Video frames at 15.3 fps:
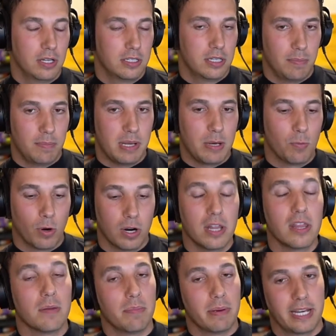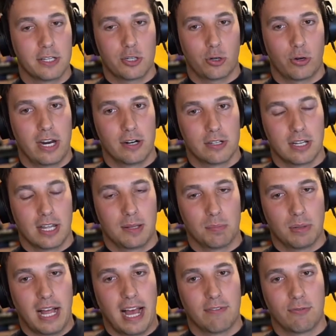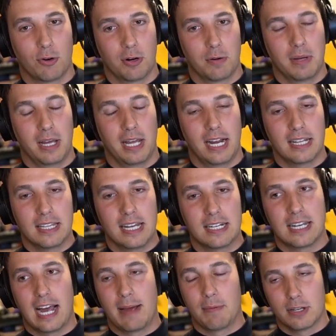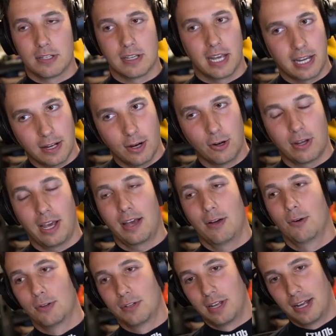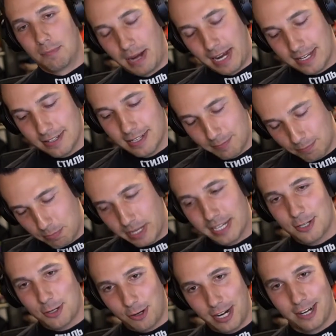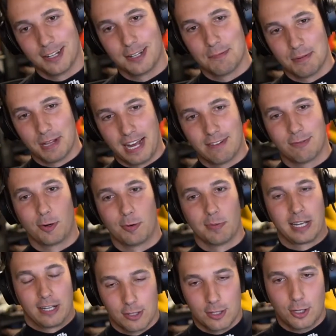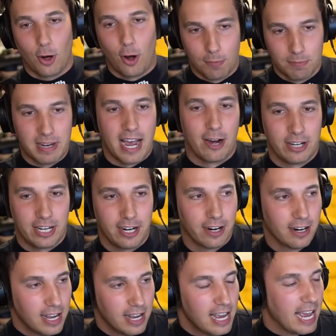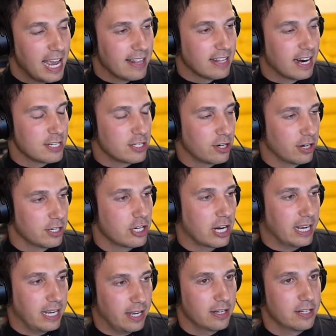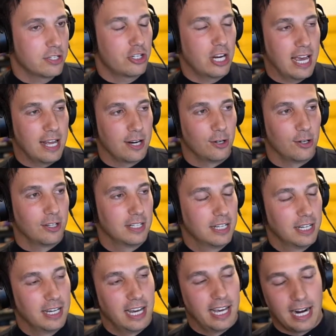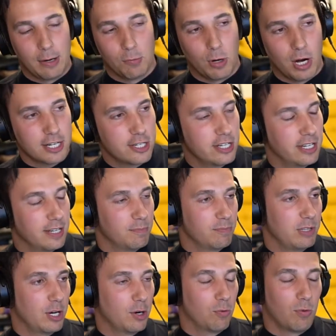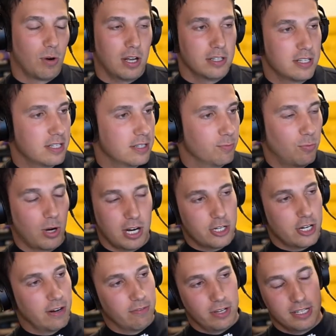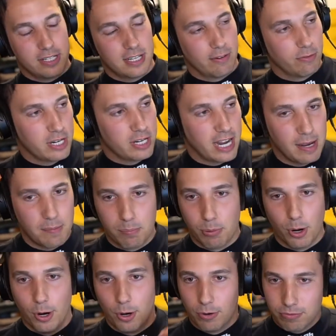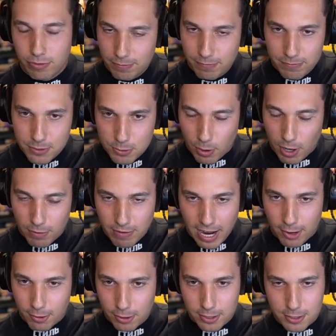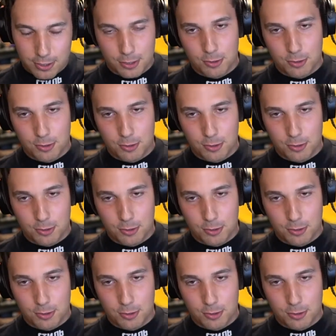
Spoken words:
to be one of the biggest creators on the platform. And at that time, I was like, okay, hold on, like biggest creator on the platform. Like, let's calm down here. And then I started checking out his channel, and I watched him, watch It's Everyday Bro for 12 hours or